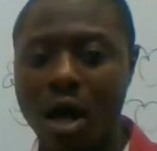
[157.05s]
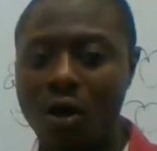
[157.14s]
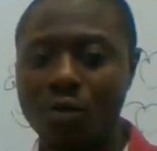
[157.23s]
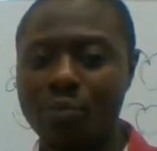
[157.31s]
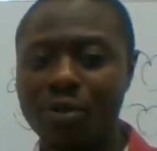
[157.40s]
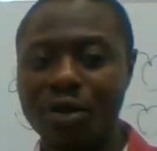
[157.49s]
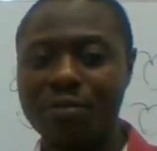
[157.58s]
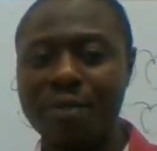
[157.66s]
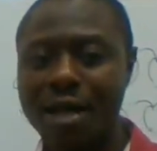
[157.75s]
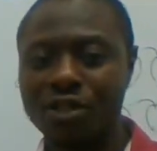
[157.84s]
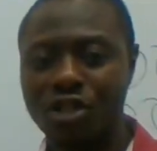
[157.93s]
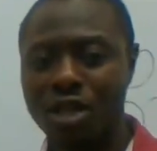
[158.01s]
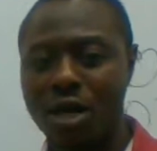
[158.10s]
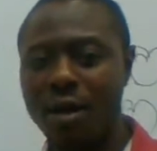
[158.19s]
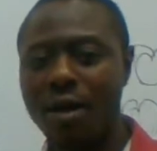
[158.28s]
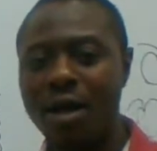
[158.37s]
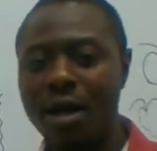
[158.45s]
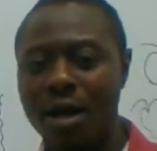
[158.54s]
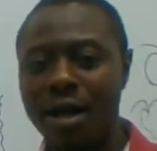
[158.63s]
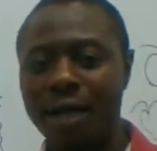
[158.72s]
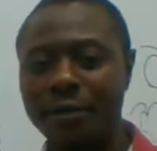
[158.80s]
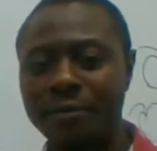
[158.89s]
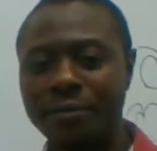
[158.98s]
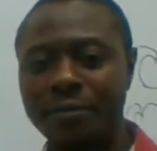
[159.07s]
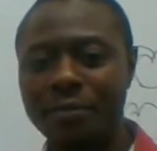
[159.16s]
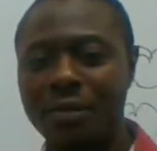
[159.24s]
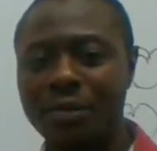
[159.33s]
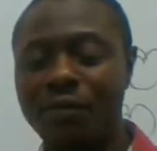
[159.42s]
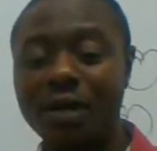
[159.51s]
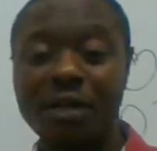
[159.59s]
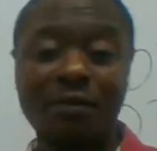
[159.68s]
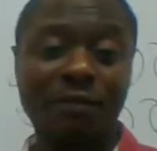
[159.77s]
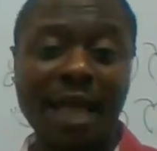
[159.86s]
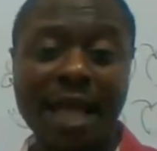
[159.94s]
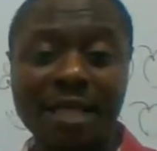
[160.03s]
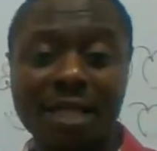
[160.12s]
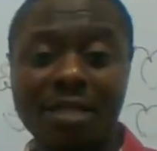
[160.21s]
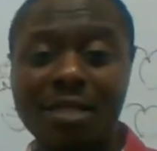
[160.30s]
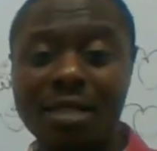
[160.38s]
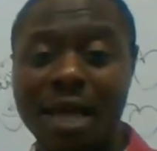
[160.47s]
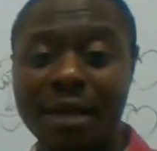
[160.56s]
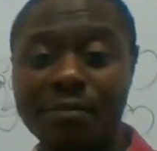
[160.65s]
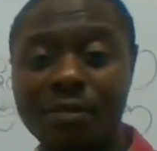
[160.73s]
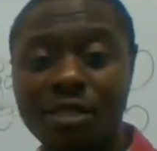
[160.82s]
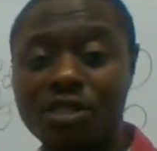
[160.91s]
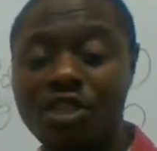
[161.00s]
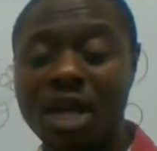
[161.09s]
are pretty much fond of candies. Like Mr.